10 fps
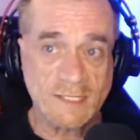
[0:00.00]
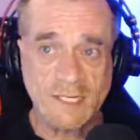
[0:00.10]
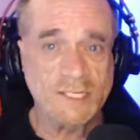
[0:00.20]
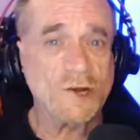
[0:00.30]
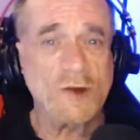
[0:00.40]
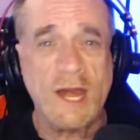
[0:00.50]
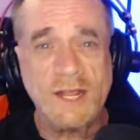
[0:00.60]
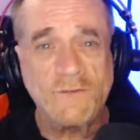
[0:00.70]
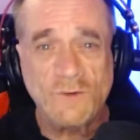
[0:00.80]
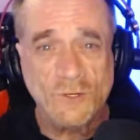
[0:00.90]
This is our
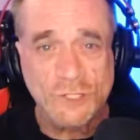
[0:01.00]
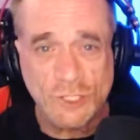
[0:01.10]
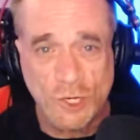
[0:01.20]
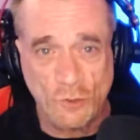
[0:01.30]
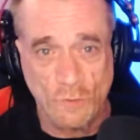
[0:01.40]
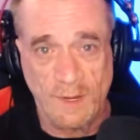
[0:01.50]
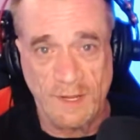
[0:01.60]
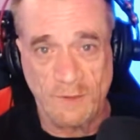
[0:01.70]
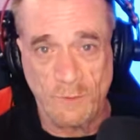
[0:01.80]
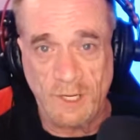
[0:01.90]
81st show, by
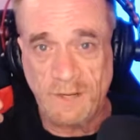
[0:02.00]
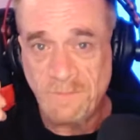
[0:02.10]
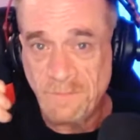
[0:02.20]
the way.